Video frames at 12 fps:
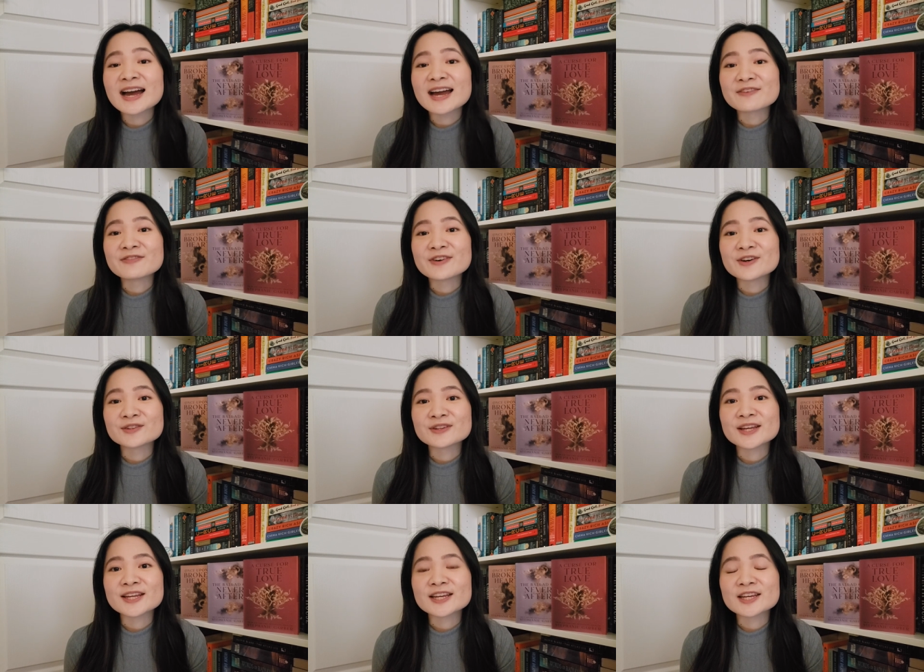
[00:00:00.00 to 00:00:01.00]
I felt
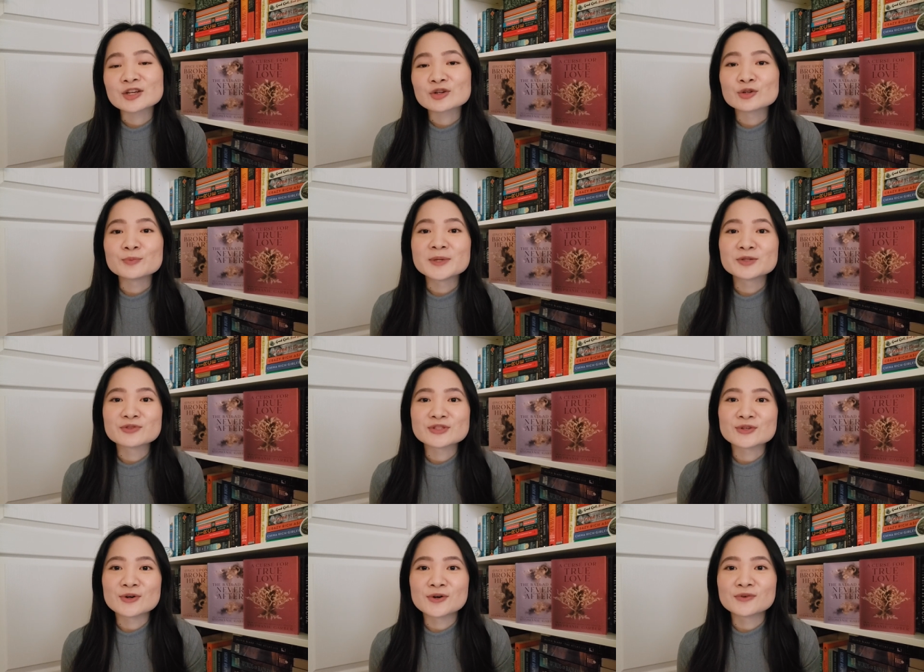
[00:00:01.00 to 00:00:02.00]
like it could have been
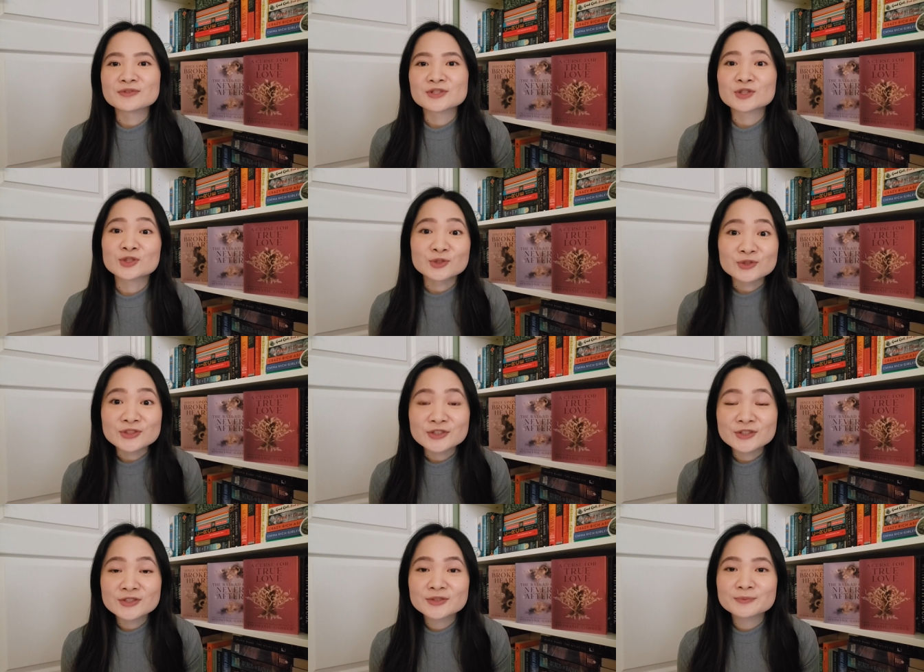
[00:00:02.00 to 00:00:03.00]
resolved
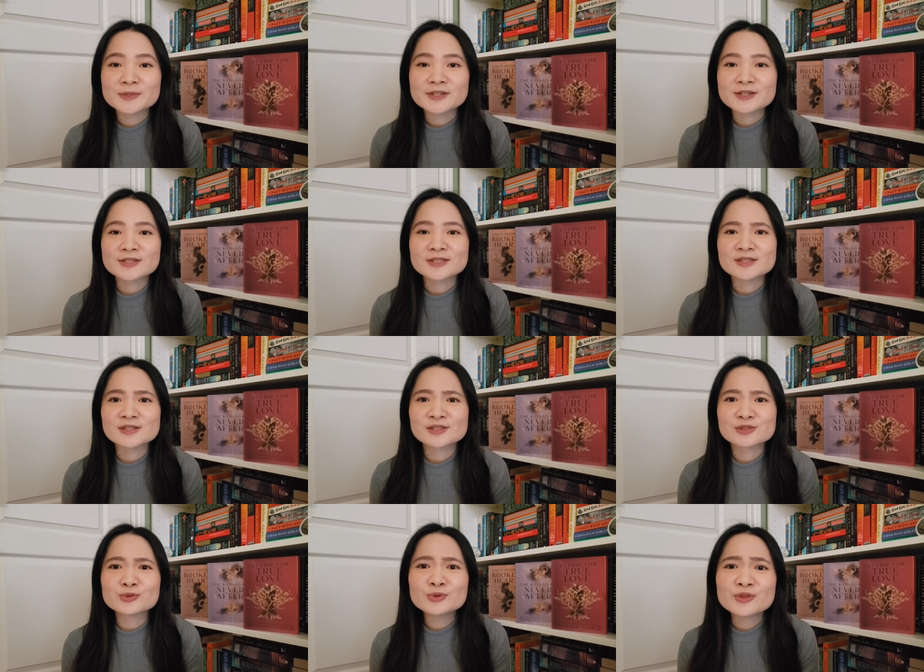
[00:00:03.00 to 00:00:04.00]
earlier because
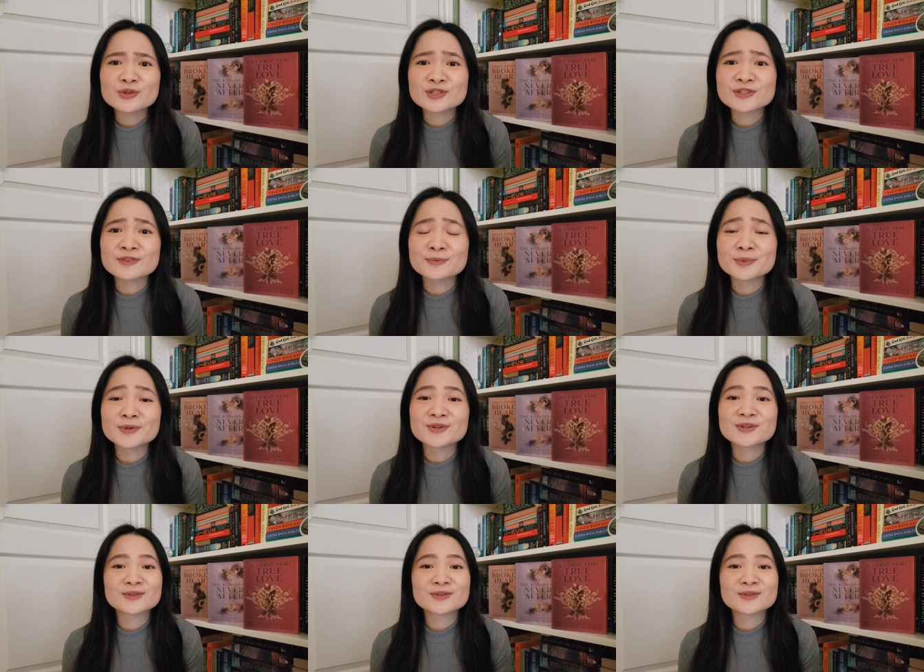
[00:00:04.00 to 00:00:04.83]
two thirds of the book